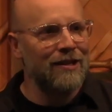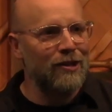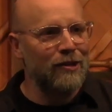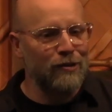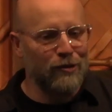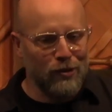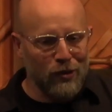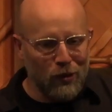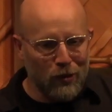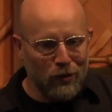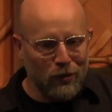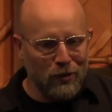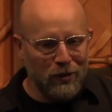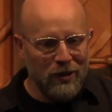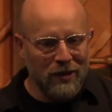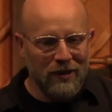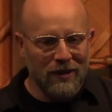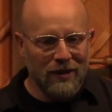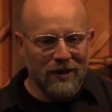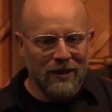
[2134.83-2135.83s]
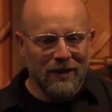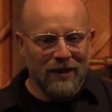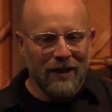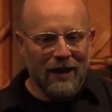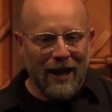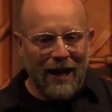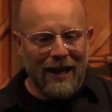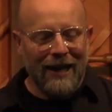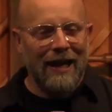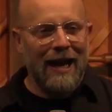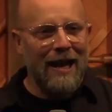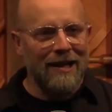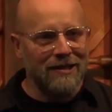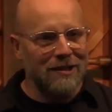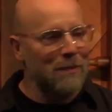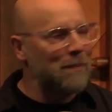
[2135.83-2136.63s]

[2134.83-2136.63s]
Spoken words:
years old, I got